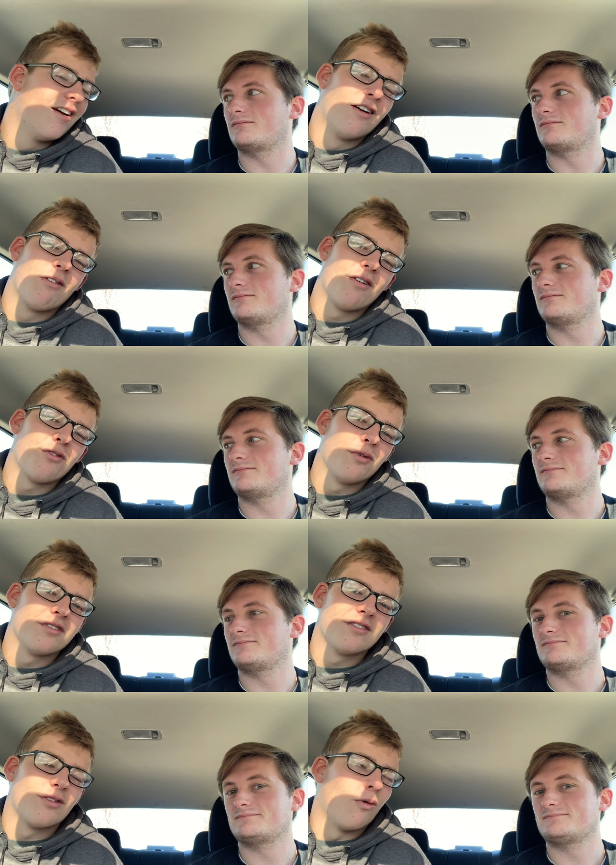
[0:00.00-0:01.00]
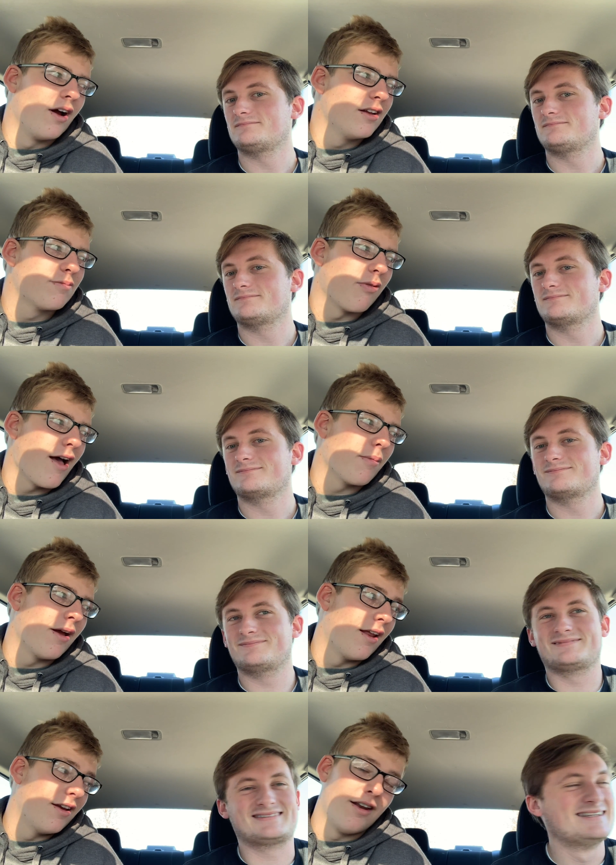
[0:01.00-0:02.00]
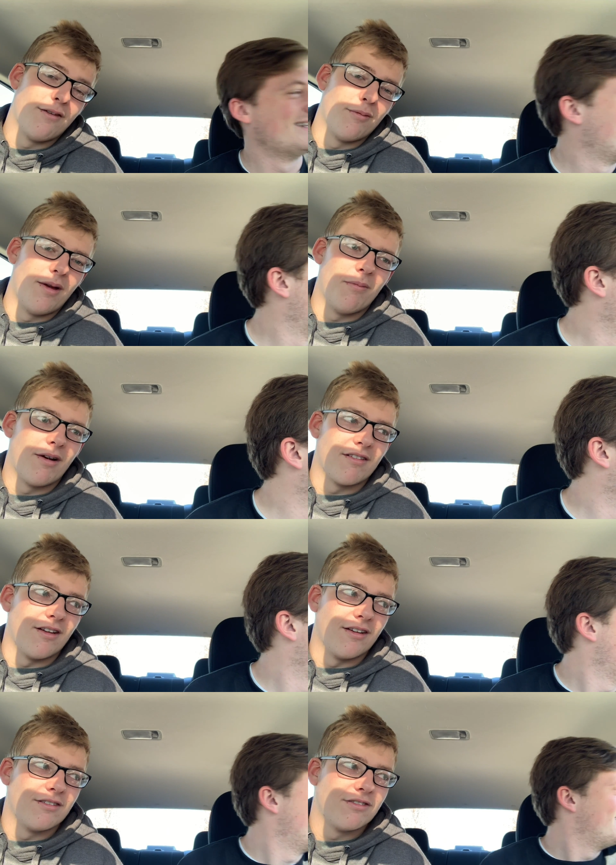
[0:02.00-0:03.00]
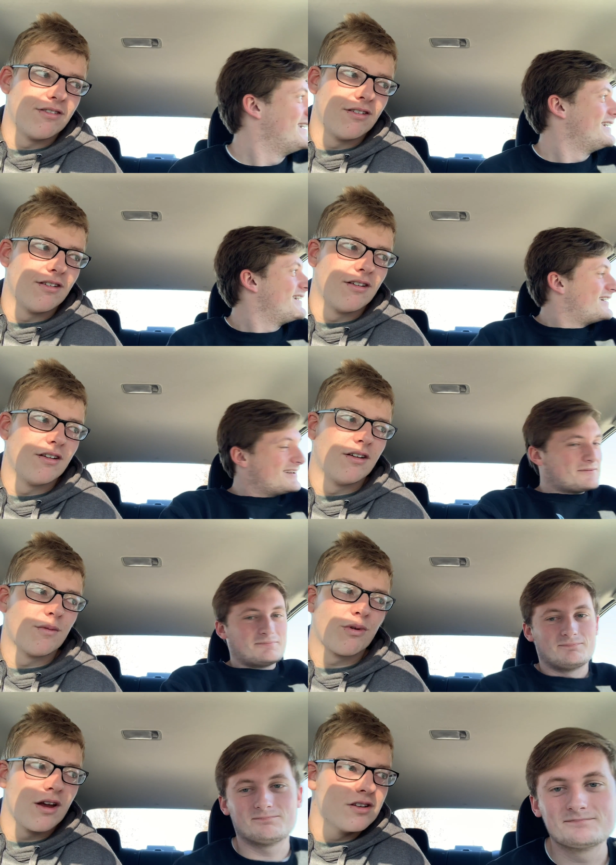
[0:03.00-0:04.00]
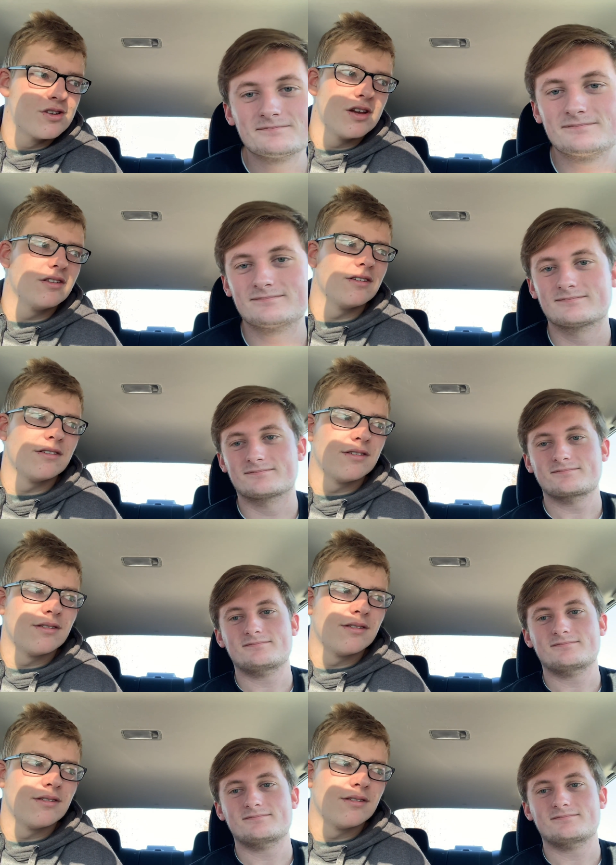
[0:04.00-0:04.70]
Speaker 1: Russell Wilson's the whitest black man I've ever met in my life. Praise Jesus.